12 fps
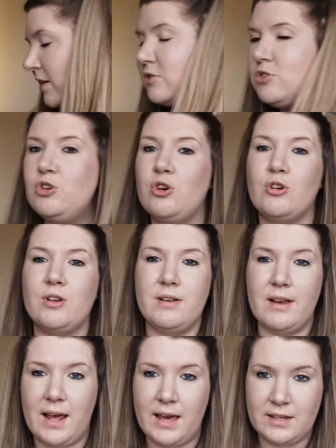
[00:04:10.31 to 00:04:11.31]
Your
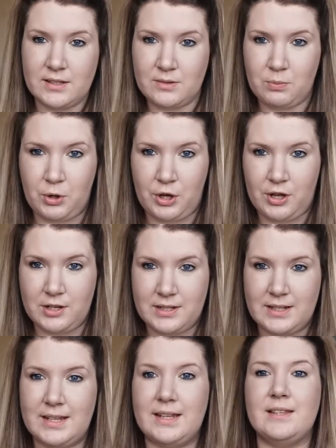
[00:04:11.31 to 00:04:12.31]
next word
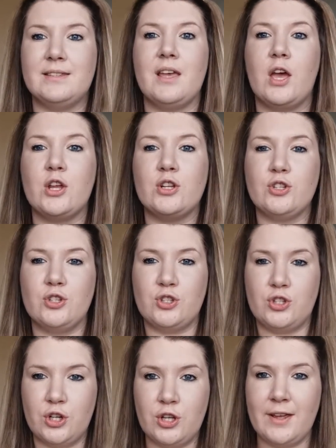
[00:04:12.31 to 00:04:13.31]
is
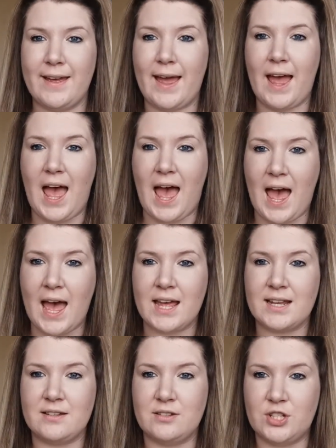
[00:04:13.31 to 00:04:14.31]

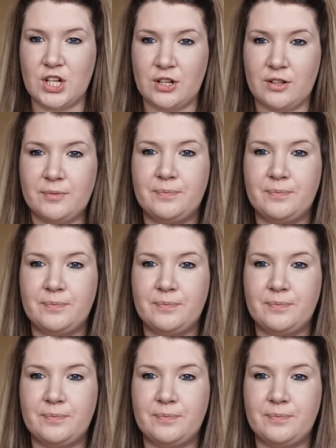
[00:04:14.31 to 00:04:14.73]
D-A-D.